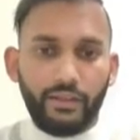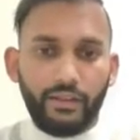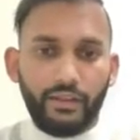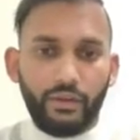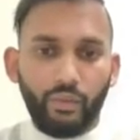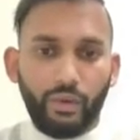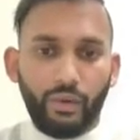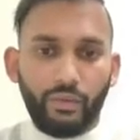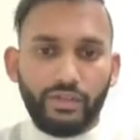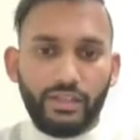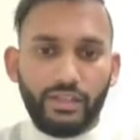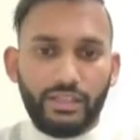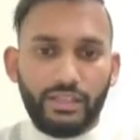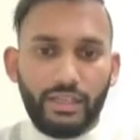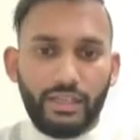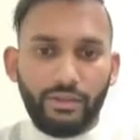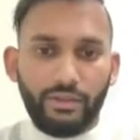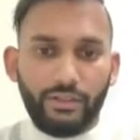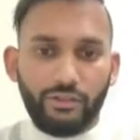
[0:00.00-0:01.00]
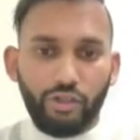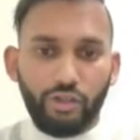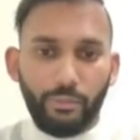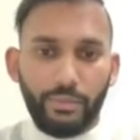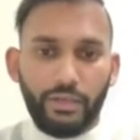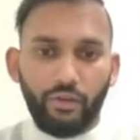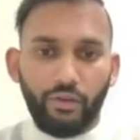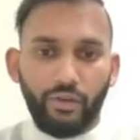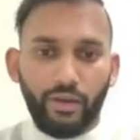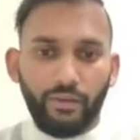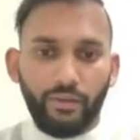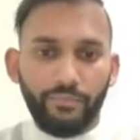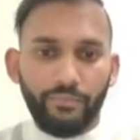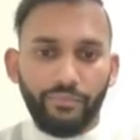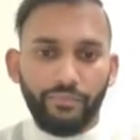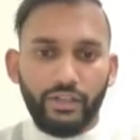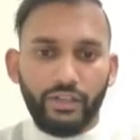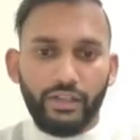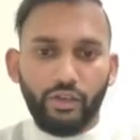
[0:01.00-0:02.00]
when we say Stemi, this is a P wave,
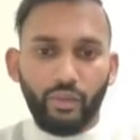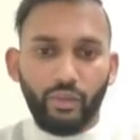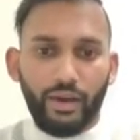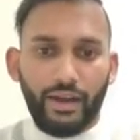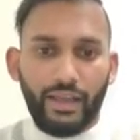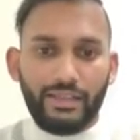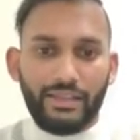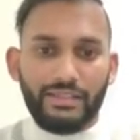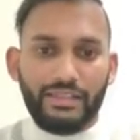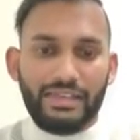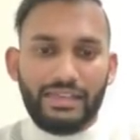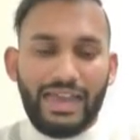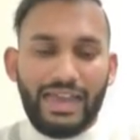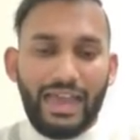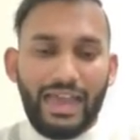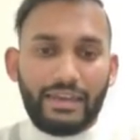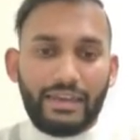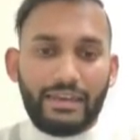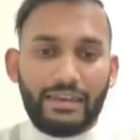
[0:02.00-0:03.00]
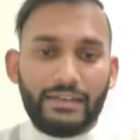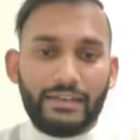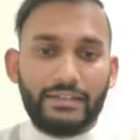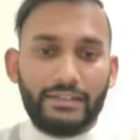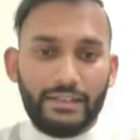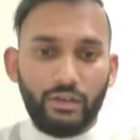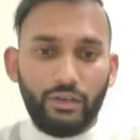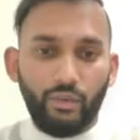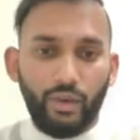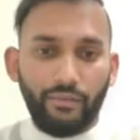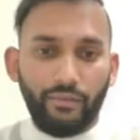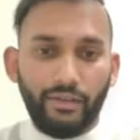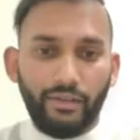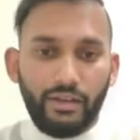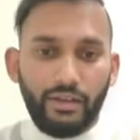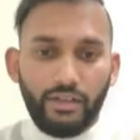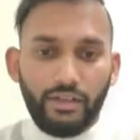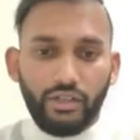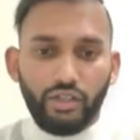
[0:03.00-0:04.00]
QRS, and T wave.
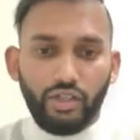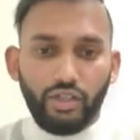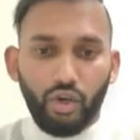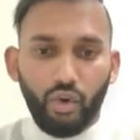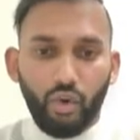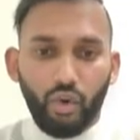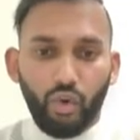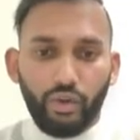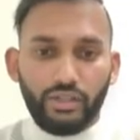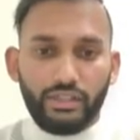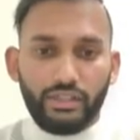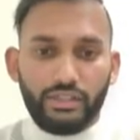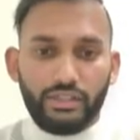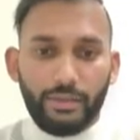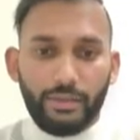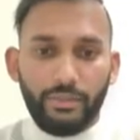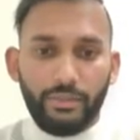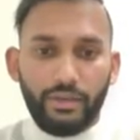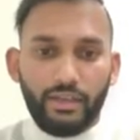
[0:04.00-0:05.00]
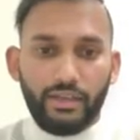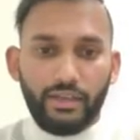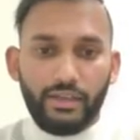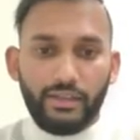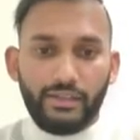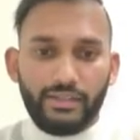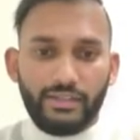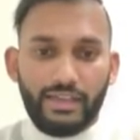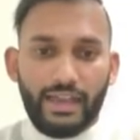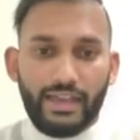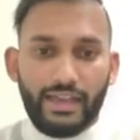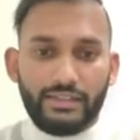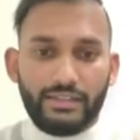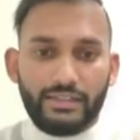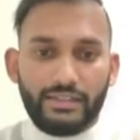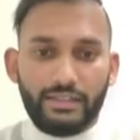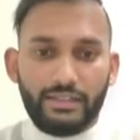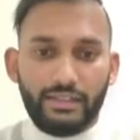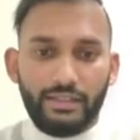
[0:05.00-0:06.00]
So Stemi is
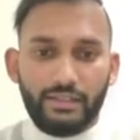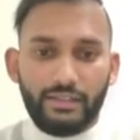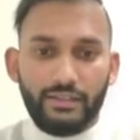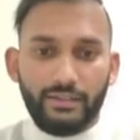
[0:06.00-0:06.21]
ST